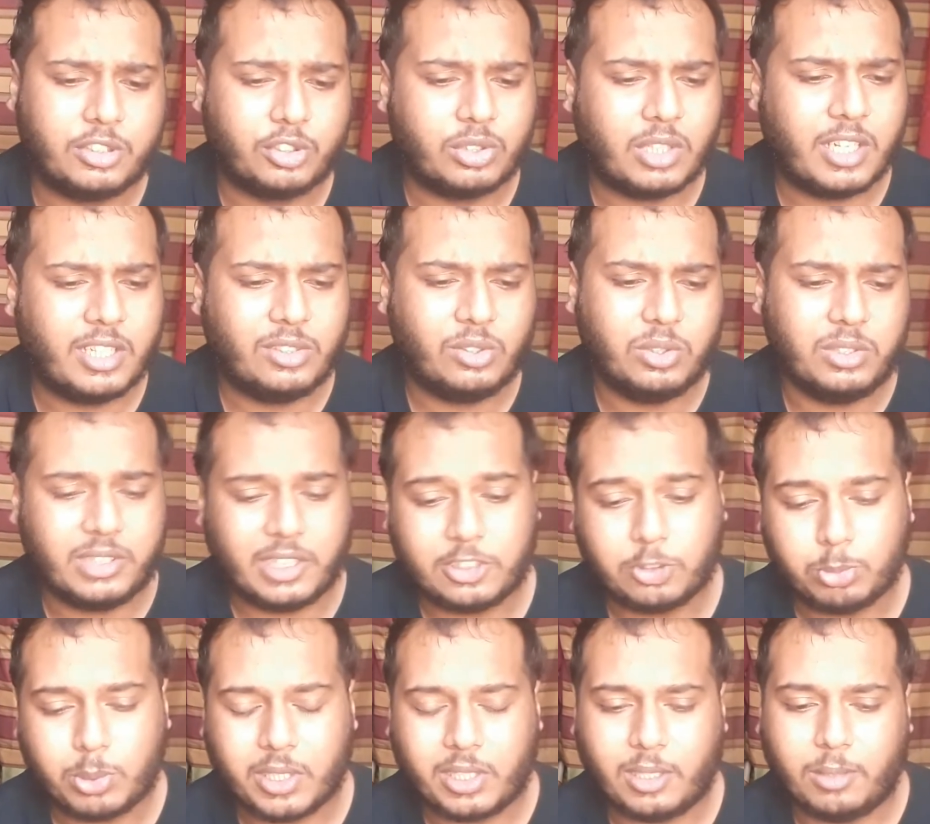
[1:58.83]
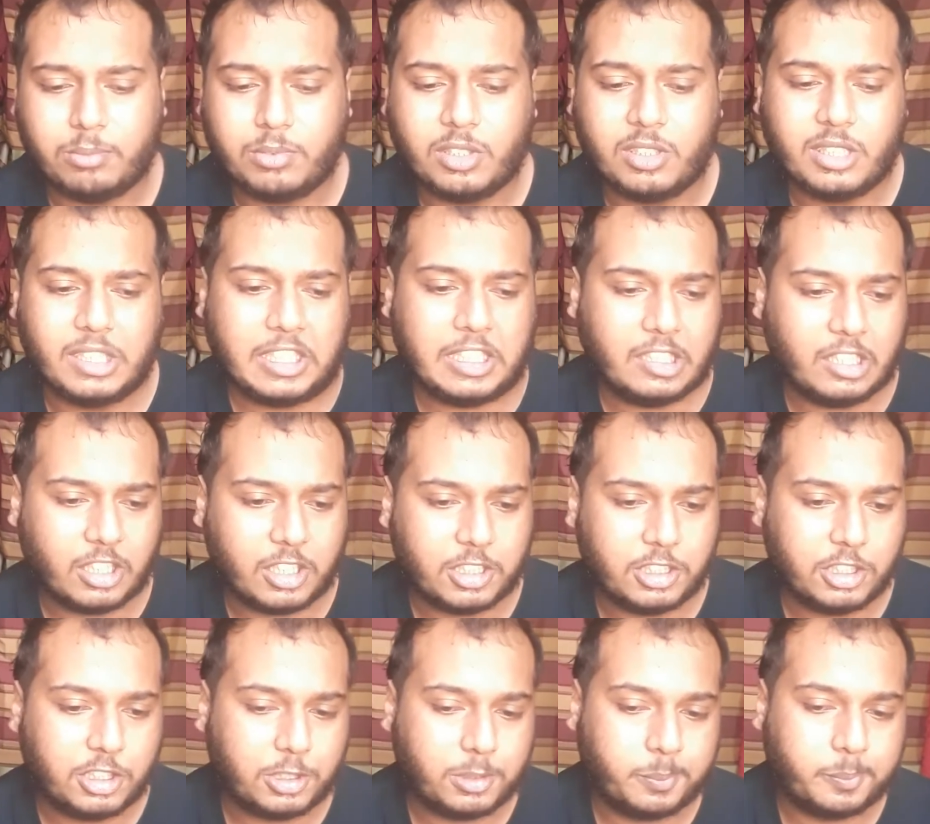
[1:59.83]
so I don't expect him to really
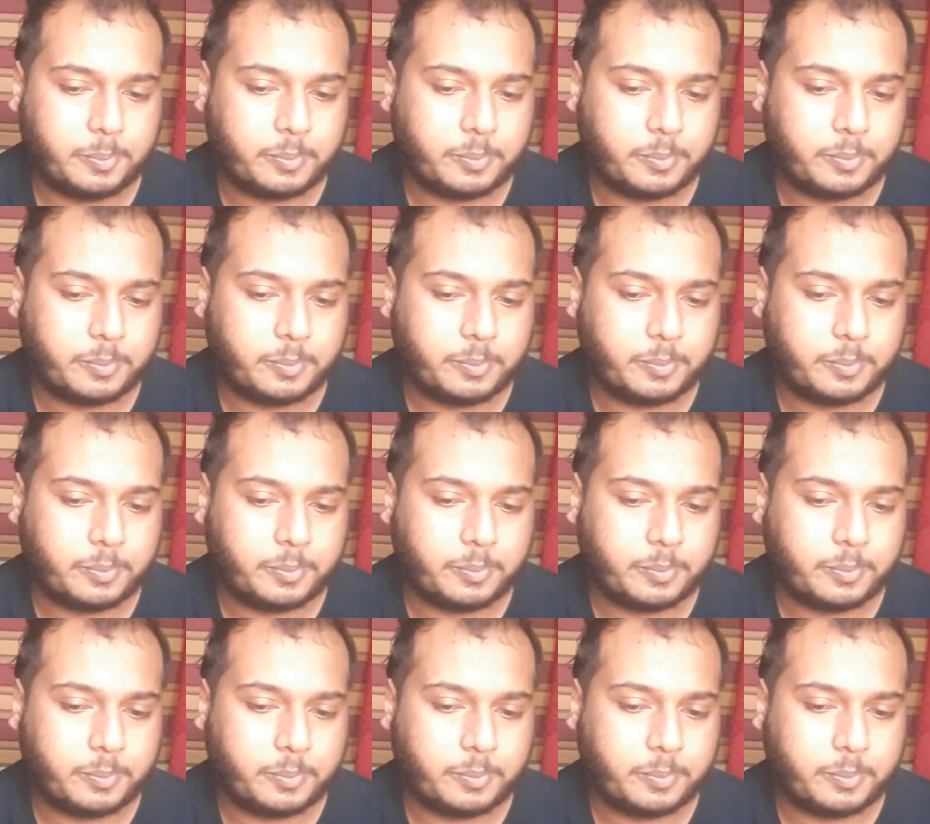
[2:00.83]
dodge.